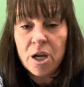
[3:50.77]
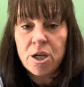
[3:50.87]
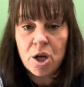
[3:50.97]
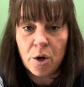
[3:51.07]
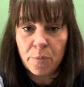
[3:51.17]

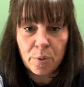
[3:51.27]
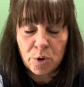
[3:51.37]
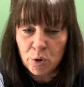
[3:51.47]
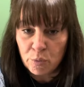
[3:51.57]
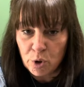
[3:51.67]
You can put
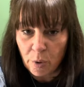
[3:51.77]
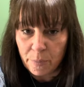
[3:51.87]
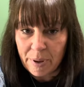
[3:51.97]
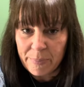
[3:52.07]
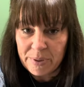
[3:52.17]
some chopped
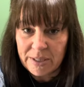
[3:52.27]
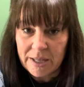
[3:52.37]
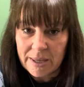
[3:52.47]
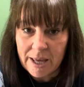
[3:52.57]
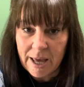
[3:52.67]
peppers in
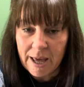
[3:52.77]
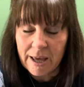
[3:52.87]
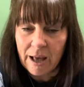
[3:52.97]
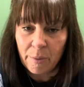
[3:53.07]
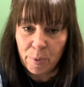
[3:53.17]

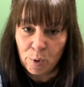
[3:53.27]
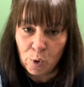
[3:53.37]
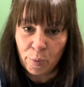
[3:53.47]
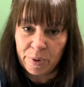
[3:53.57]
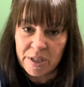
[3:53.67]
there. I'll put a
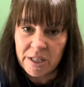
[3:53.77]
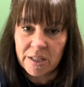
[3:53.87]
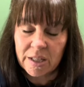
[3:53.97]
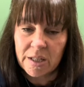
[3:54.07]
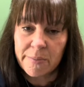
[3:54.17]
couple of
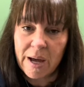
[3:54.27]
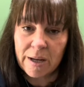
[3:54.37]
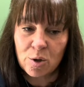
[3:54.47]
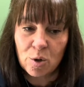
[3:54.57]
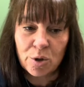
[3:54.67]
tins of
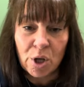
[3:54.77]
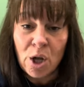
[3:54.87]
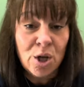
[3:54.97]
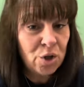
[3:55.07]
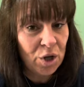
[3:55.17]
tomatoes.
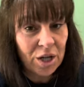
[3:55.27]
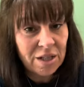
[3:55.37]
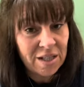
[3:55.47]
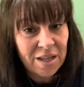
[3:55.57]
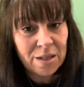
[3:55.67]
So you can
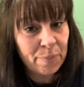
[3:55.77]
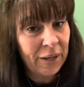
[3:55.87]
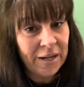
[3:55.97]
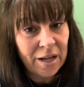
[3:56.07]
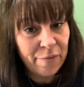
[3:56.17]
see there's
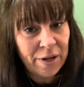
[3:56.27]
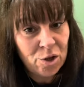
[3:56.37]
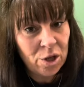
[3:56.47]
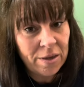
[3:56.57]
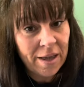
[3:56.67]
plenty of veg
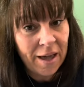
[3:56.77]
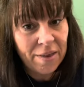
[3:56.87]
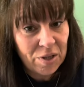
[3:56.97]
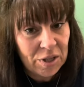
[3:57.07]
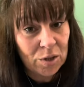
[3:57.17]
in there.
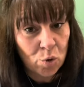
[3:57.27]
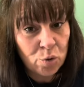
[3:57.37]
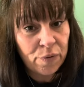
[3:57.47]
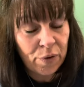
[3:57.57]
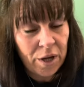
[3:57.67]
This is good
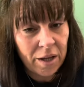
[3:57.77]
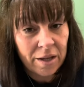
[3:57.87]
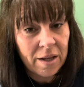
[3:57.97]
for you.